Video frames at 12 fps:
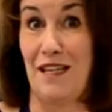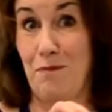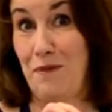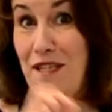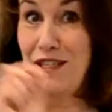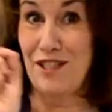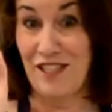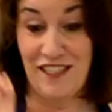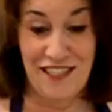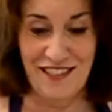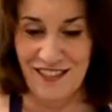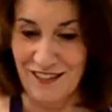a piece and
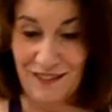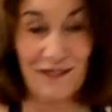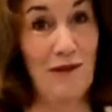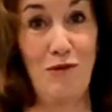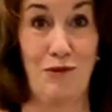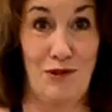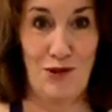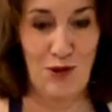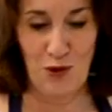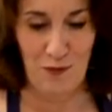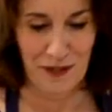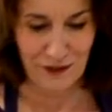eat it.
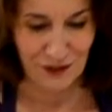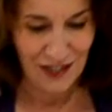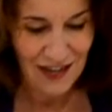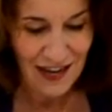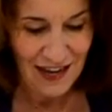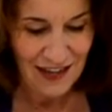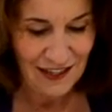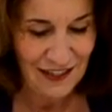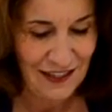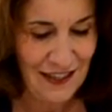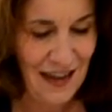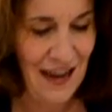Too bitter.
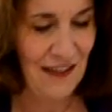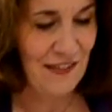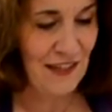And